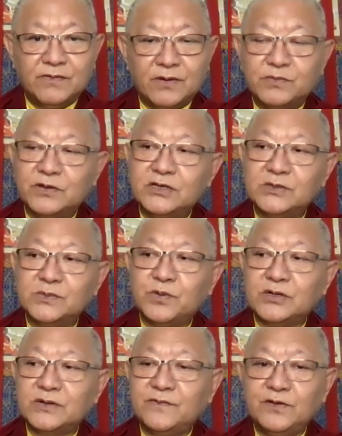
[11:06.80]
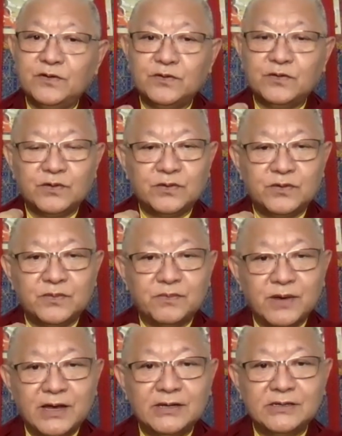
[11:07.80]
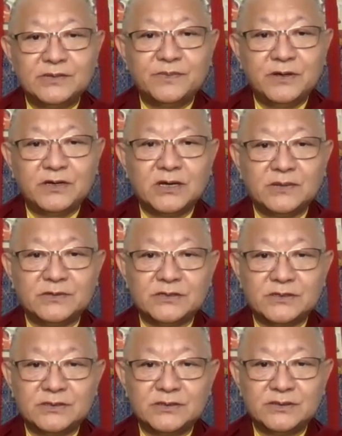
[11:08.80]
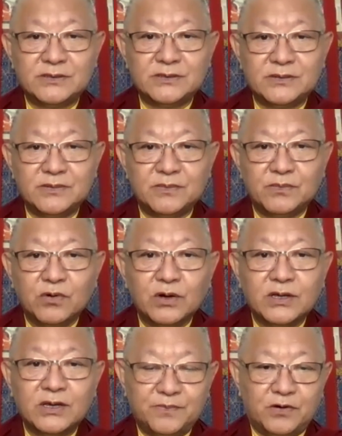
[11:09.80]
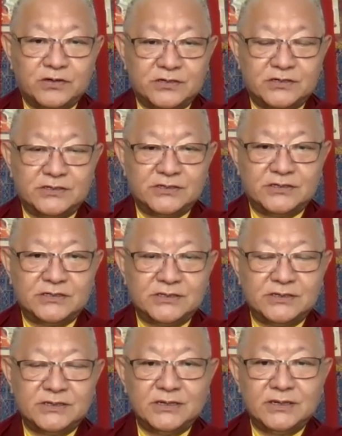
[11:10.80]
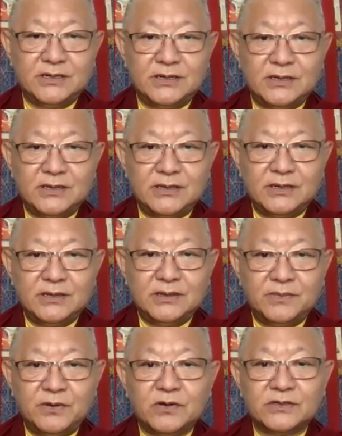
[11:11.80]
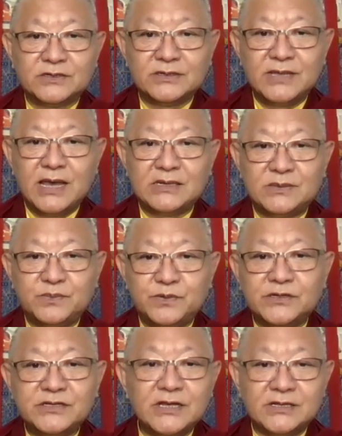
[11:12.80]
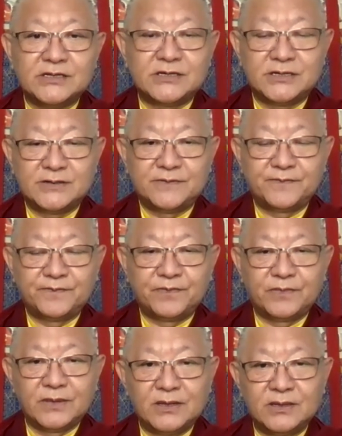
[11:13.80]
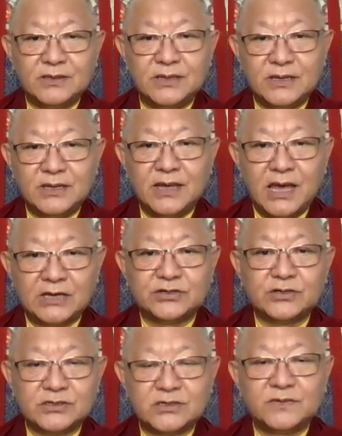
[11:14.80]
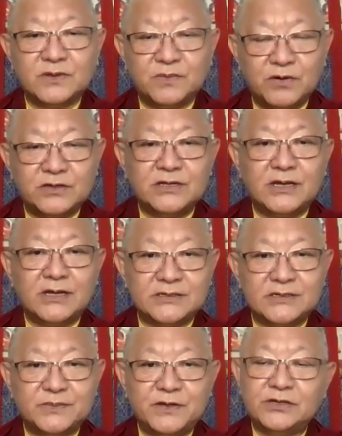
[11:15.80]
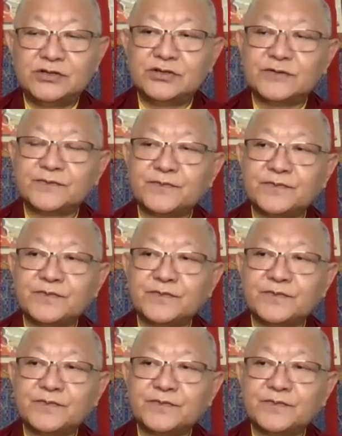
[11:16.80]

From Buddhist point of view, mind becomes more important because that precedes the actions of the body and speech.